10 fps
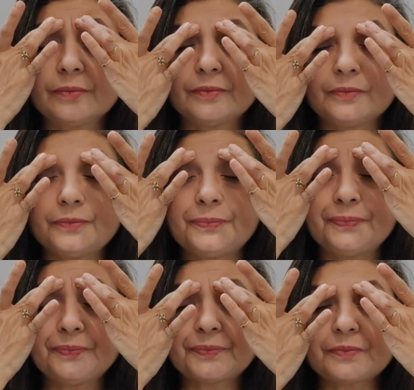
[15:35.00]

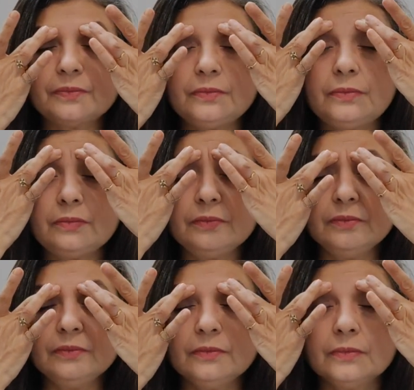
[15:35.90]

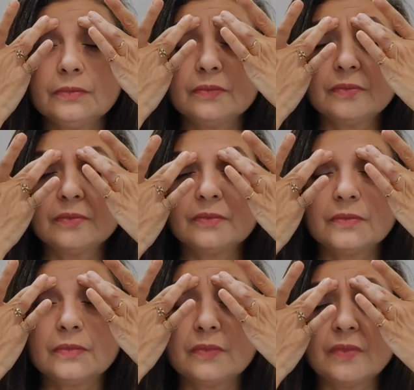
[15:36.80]

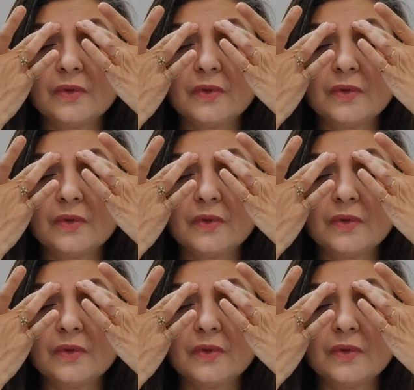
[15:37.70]
Nobody speaks.